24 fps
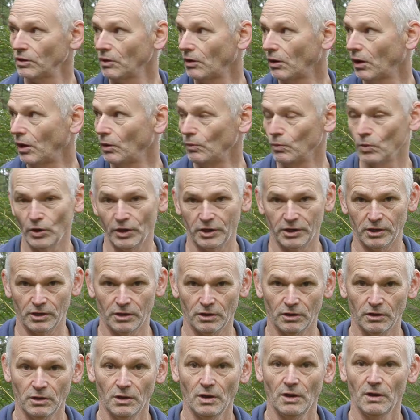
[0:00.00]
I work in
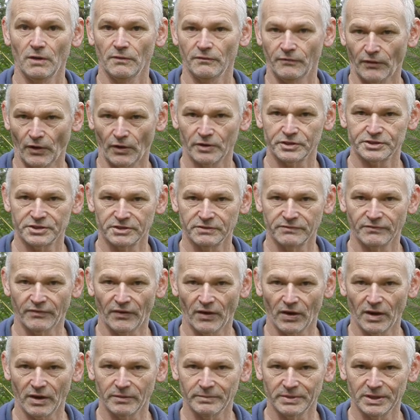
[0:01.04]
a forest
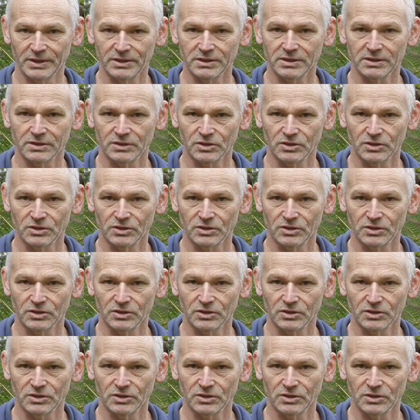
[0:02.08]
environment